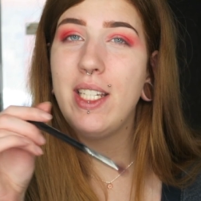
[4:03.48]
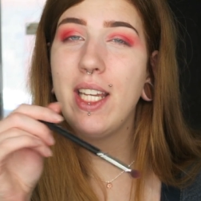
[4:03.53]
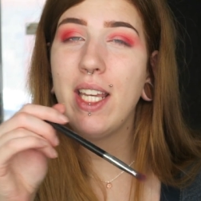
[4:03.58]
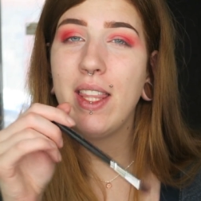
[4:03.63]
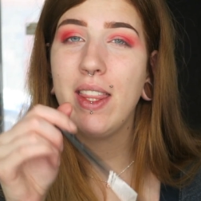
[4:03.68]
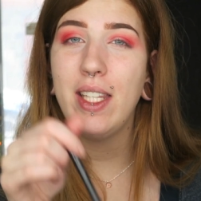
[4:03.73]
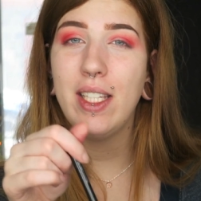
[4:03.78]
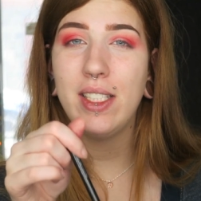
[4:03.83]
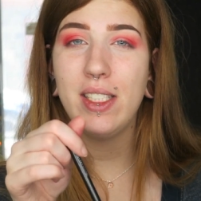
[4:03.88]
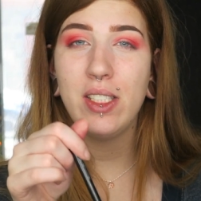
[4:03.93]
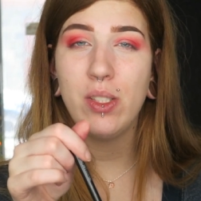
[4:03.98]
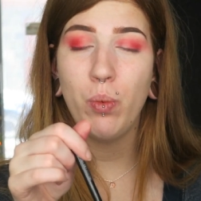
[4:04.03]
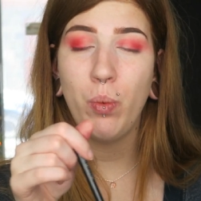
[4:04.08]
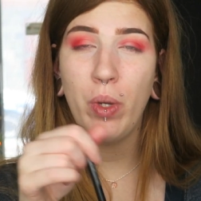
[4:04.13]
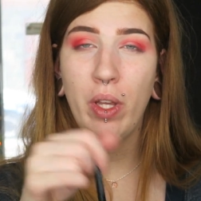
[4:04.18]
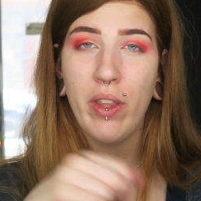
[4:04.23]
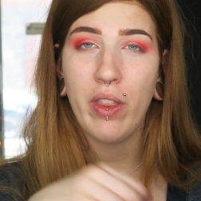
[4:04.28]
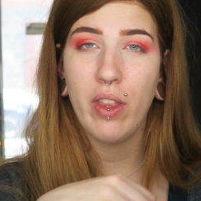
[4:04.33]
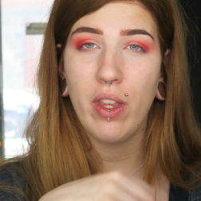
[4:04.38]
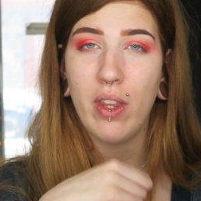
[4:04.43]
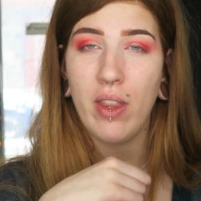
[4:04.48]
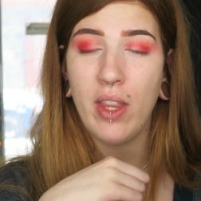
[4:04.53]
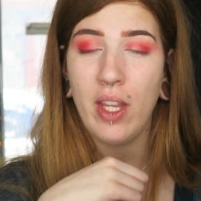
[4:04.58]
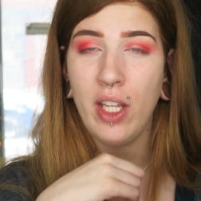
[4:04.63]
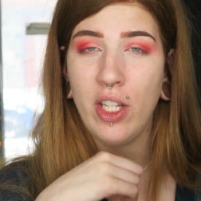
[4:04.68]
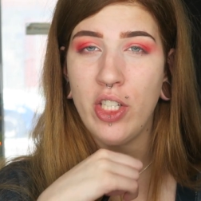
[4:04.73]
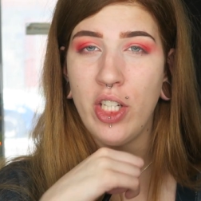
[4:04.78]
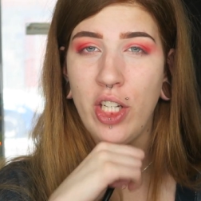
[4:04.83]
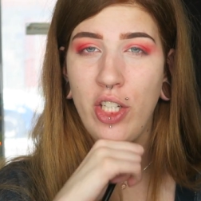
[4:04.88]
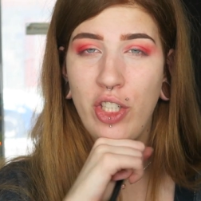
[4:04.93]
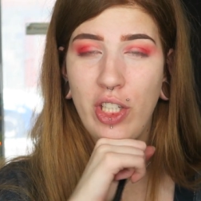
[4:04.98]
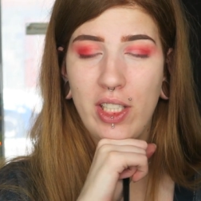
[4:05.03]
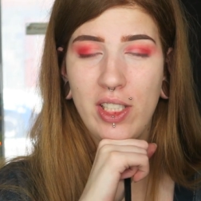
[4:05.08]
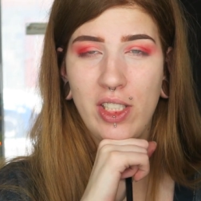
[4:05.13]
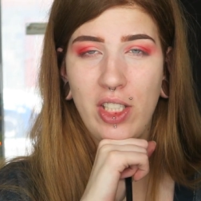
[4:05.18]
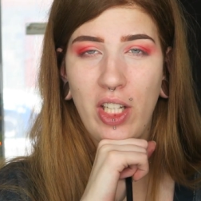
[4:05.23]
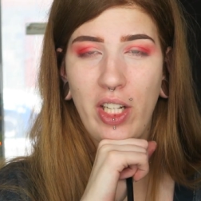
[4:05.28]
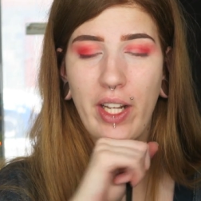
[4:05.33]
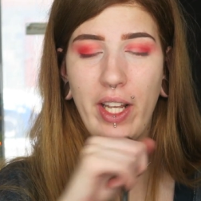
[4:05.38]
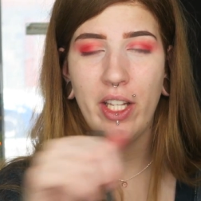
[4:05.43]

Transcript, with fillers: take this with the shade Chestnut